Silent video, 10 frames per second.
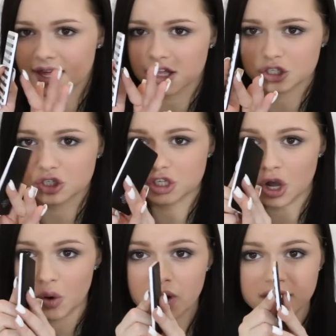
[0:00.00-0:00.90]
like
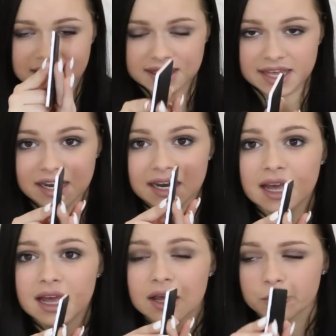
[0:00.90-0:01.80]
so thin
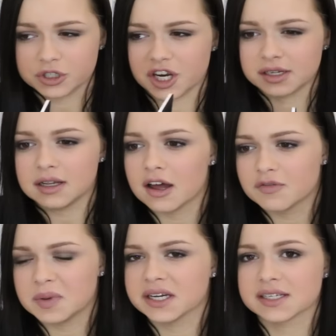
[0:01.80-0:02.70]
which I
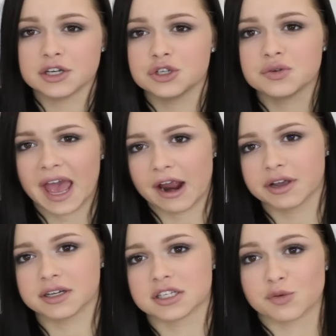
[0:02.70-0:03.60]
love because I do
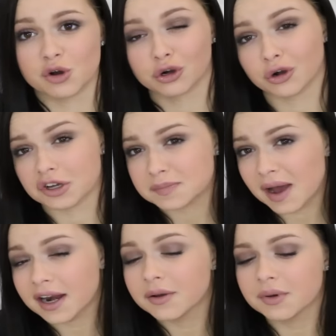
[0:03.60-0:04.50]
carry a small
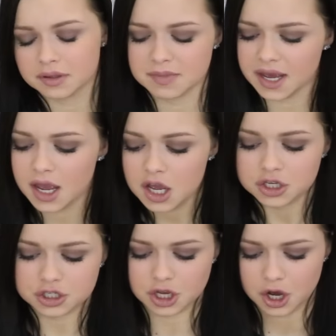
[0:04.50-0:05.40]
crossbody with me
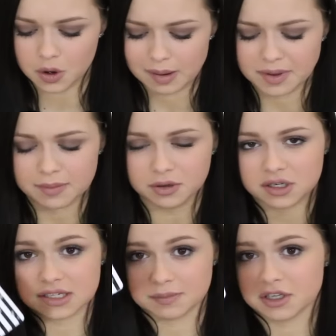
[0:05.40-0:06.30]
so I'm able
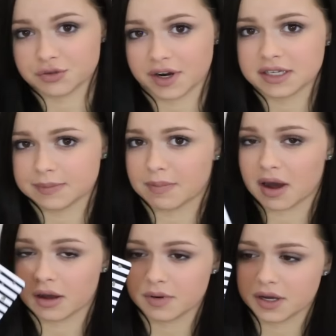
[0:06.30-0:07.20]
to slip this right into my
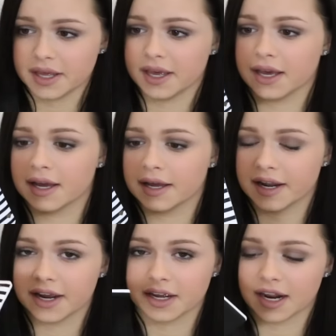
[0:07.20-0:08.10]
pocketbook
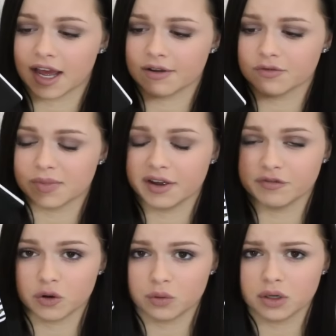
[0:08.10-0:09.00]
and I can have my
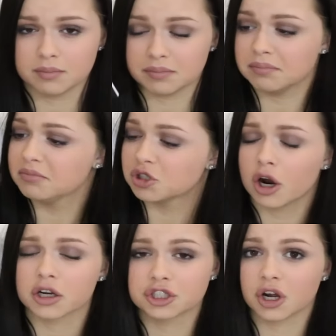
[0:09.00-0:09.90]
phone
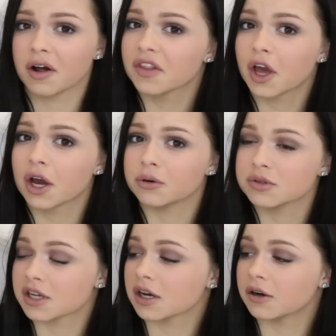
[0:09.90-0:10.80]
charged on the go
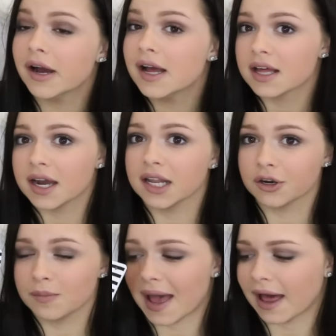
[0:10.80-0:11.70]
so a
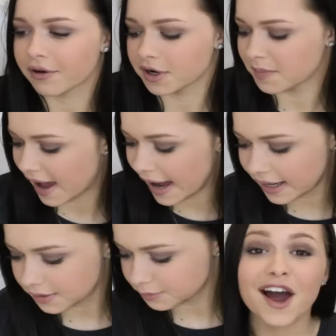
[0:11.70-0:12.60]
little battery
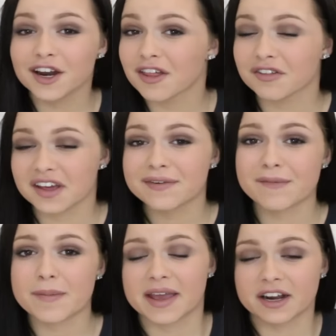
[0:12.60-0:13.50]
pack. Another thing for
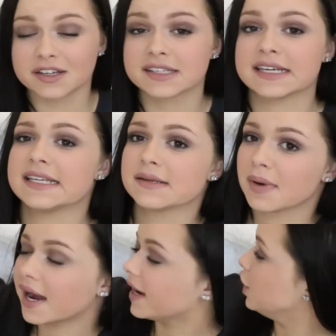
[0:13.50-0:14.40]
my parents is
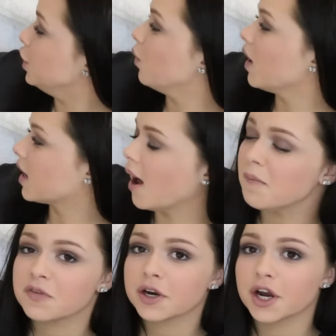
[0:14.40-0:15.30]
my new
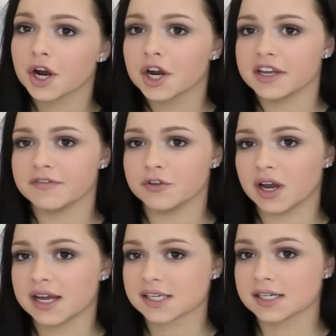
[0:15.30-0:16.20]
comforter. If you
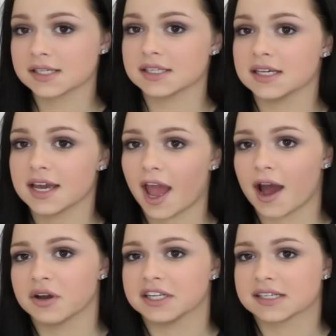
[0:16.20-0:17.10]
guys can see
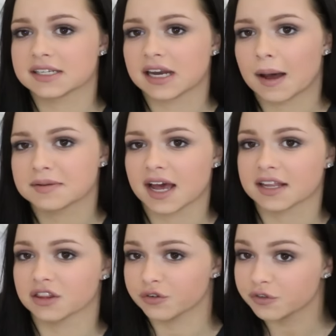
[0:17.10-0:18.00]
how it stops
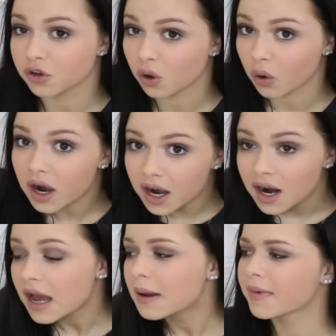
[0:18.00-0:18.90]
at the floor.
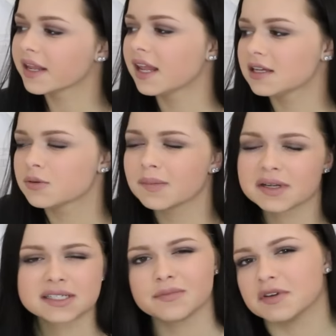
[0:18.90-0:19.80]
My last one
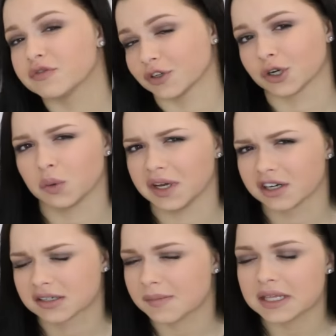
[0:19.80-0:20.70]
must have been for a clean
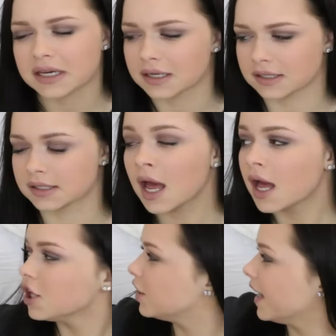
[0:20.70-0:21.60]
or something because
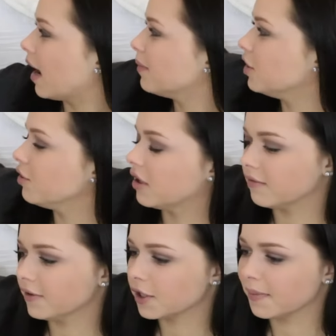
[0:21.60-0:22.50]
they got me a new
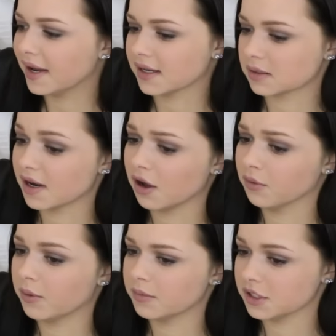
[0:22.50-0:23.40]
comforter because my
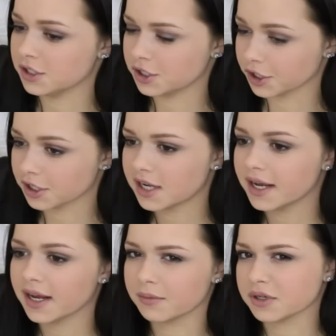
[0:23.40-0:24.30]
other one was
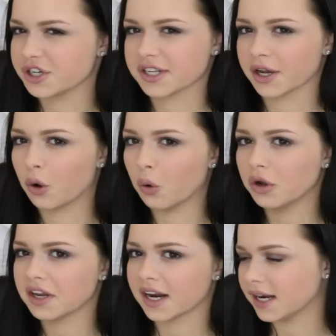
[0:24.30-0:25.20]
dirty and it was just like
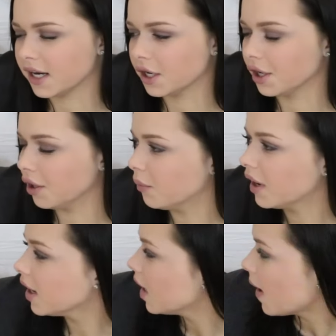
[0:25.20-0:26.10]
old and I needed a new
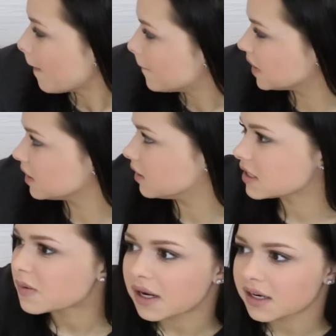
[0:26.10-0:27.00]
one. But
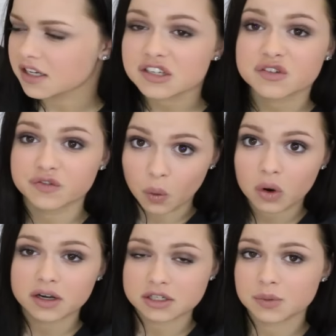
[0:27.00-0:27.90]
this one is
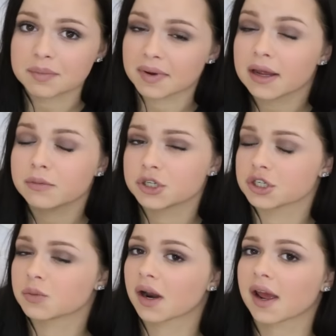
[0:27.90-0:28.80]
for a twin bed, which
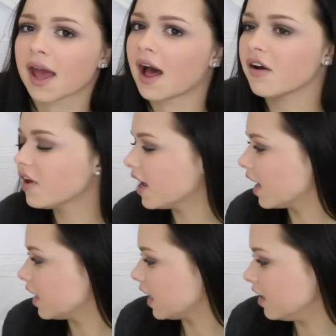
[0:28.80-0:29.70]
is what I have,
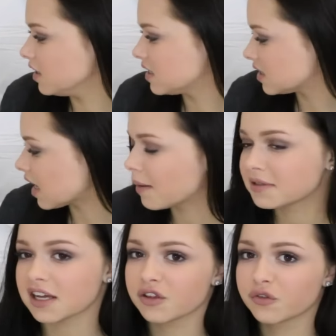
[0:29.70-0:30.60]
and it
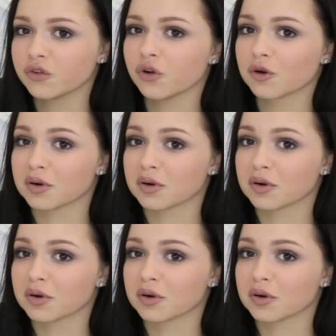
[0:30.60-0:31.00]
stops at the floor